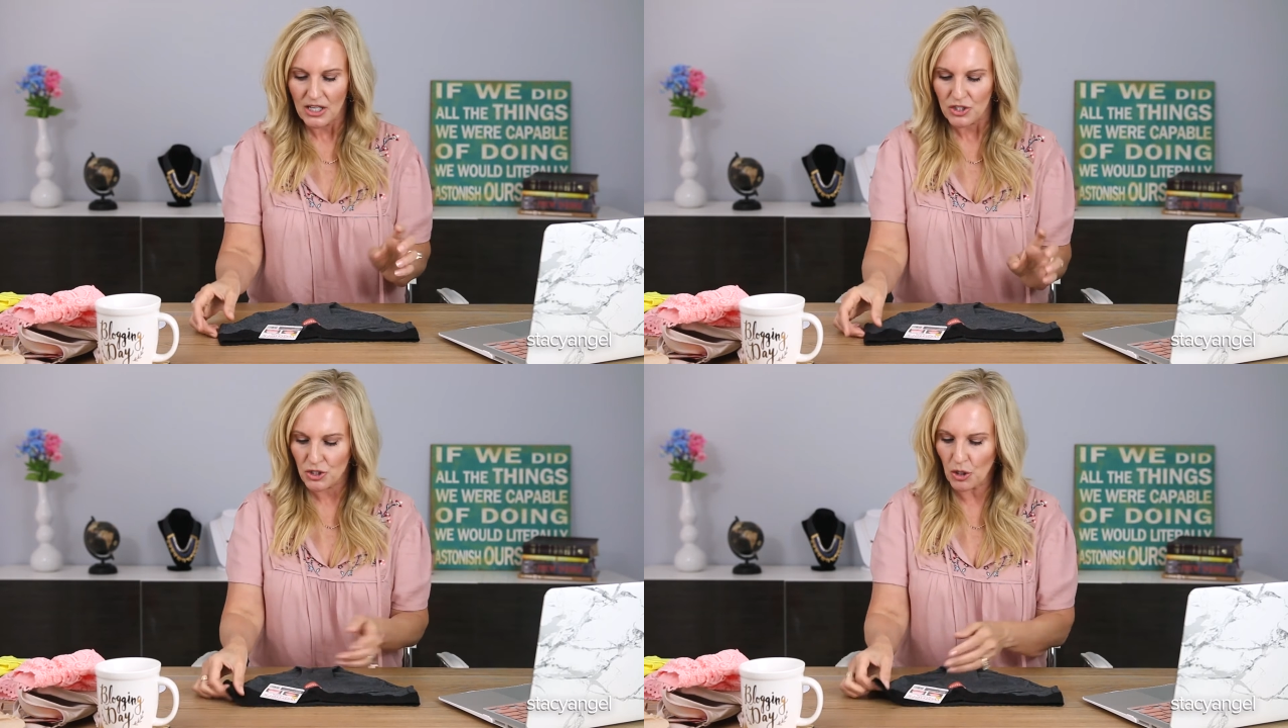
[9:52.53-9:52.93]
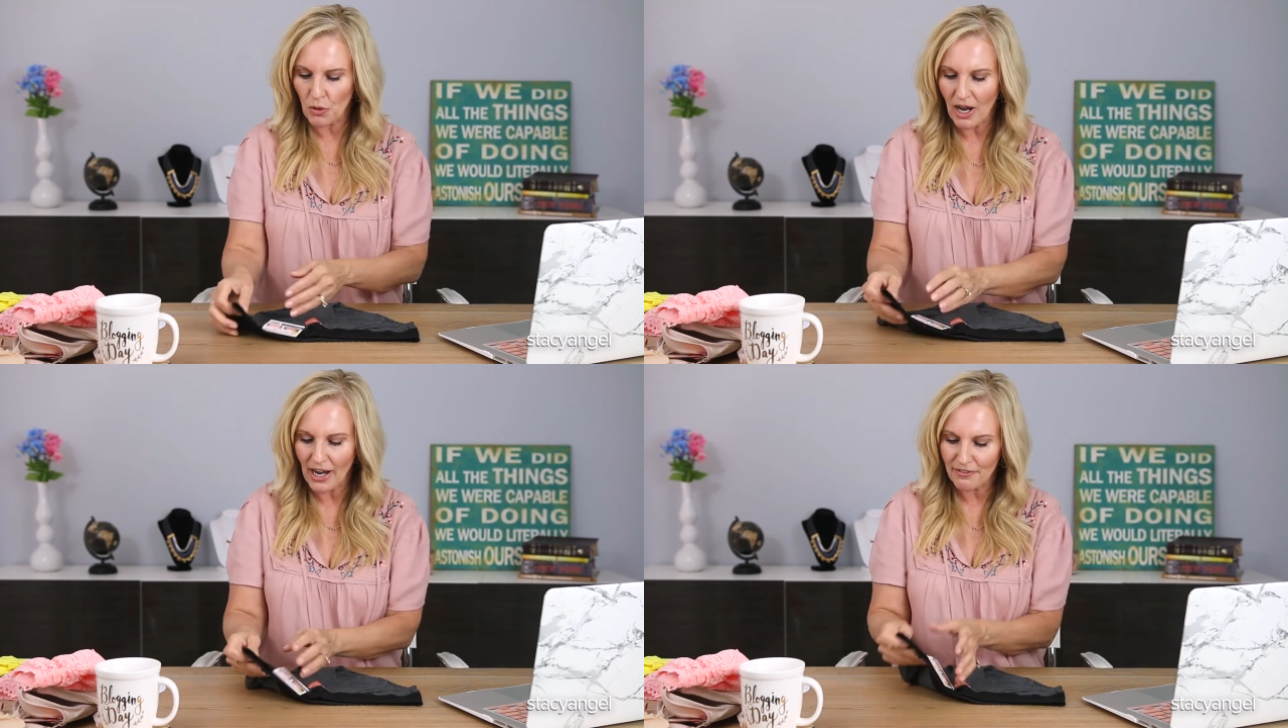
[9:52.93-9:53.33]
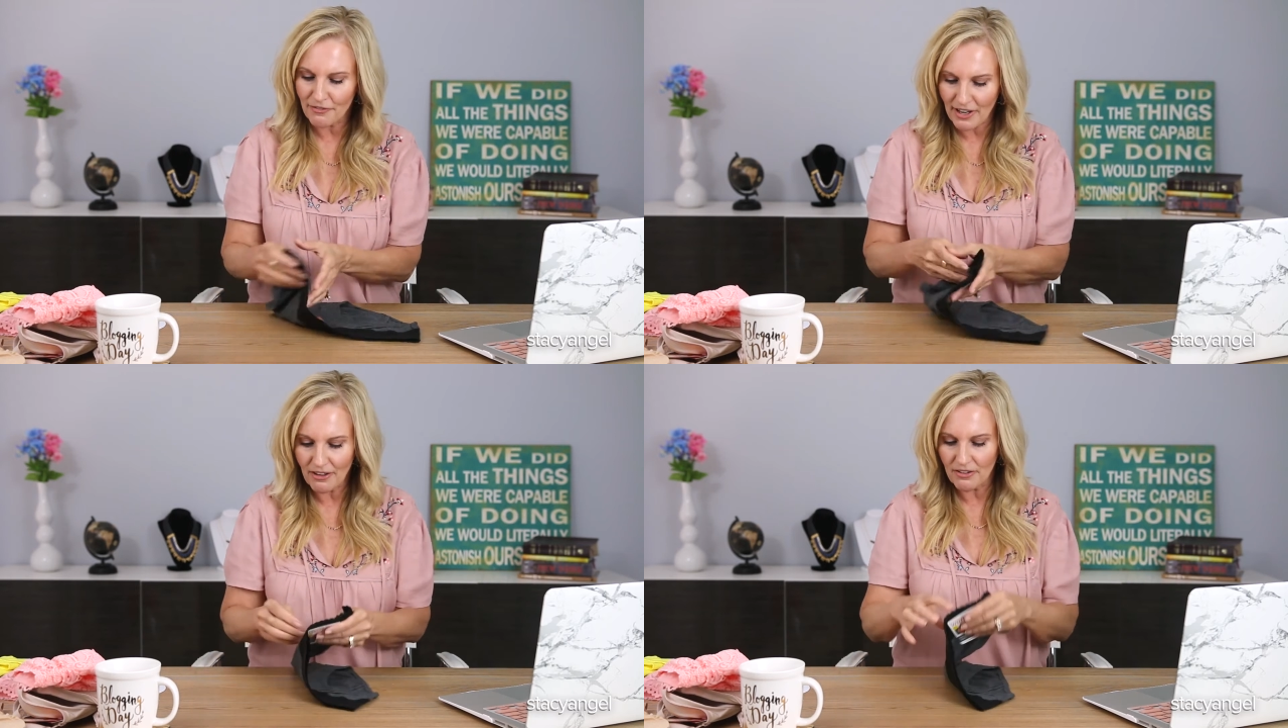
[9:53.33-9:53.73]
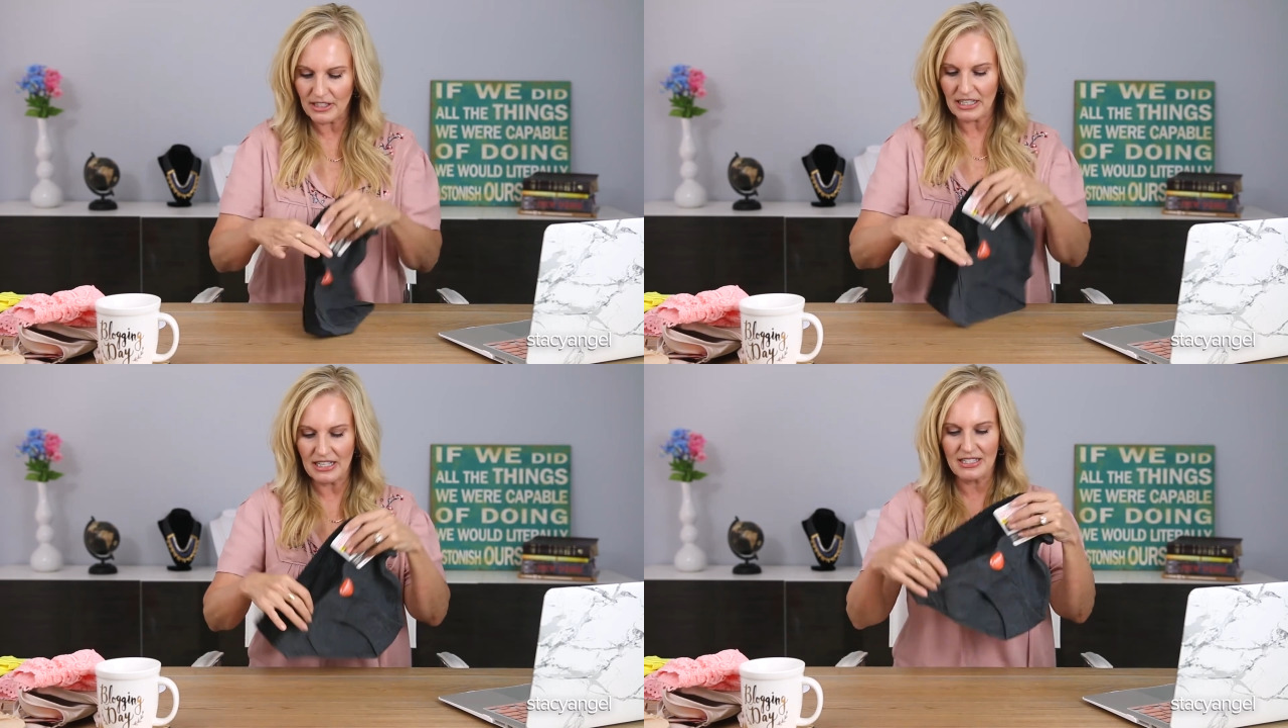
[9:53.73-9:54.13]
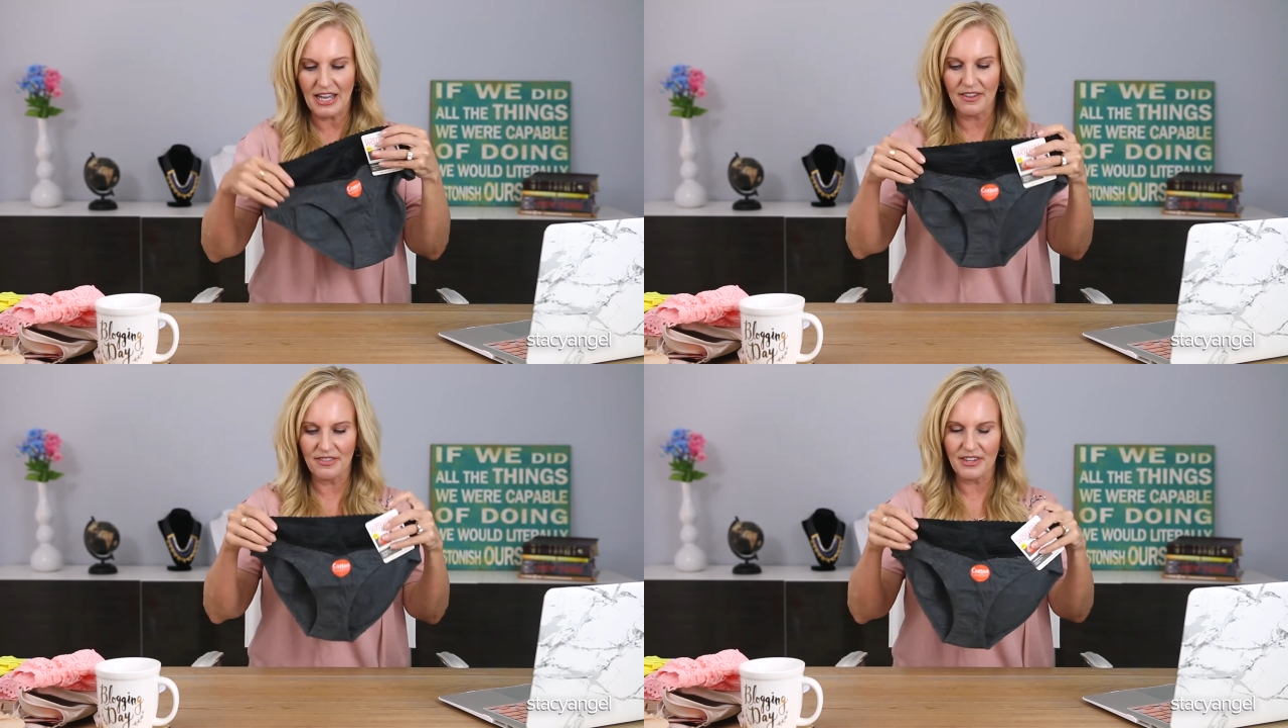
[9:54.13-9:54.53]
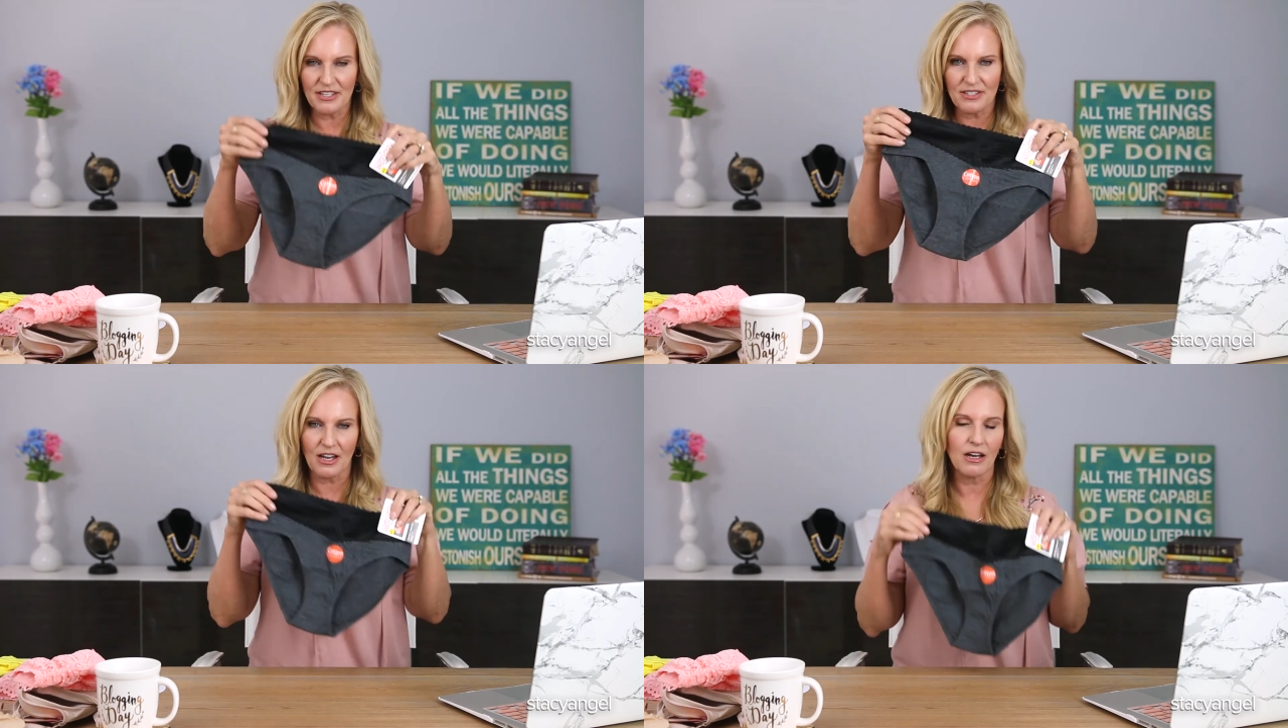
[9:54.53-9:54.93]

So I found these, and these